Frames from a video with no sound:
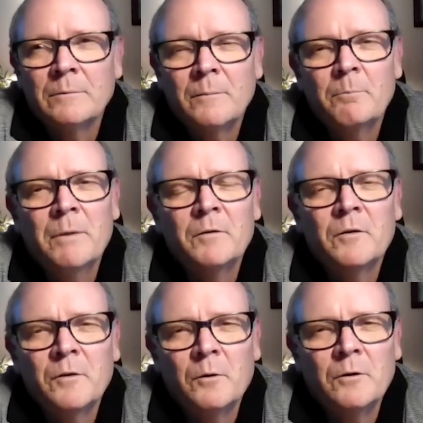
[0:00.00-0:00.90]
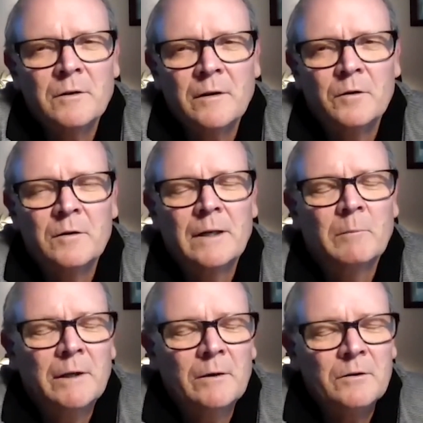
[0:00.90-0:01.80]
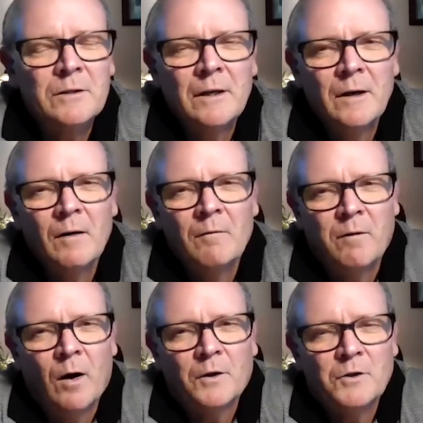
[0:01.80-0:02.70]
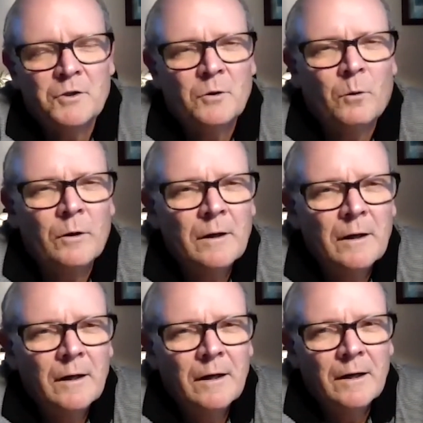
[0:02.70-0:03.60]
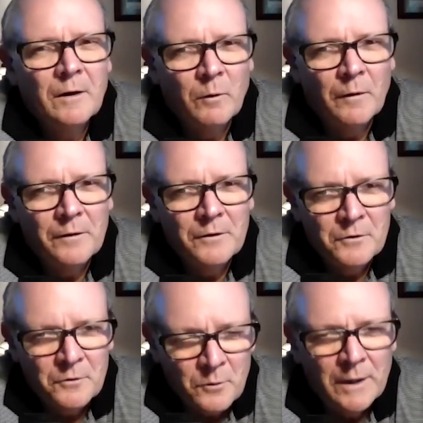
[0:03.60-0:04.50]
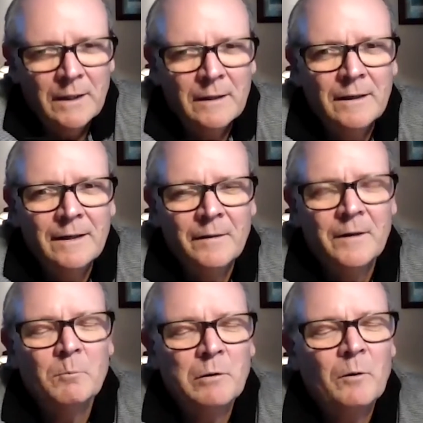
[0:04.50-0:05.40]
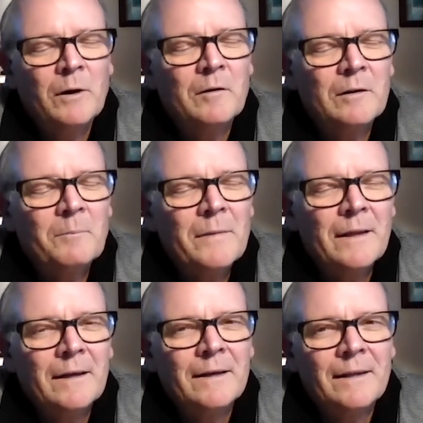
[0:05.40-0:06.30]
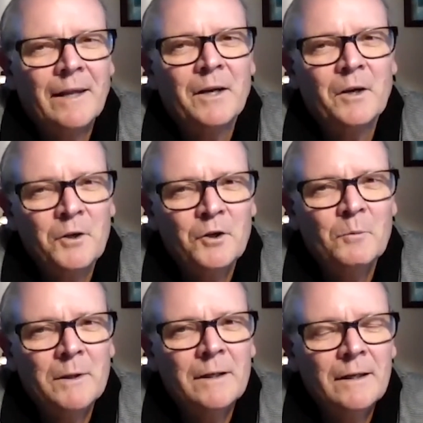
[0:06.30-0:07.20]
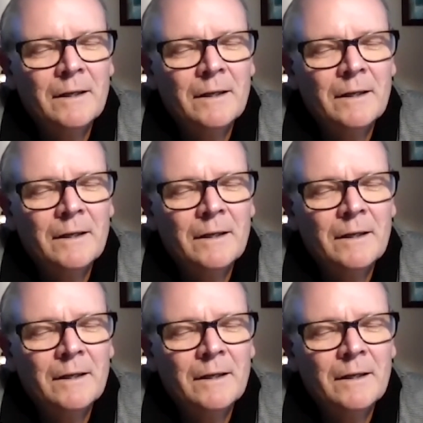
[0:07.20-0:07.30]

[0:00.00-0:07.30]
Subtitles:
business owners and their team leaders falling short with treating the employees like a human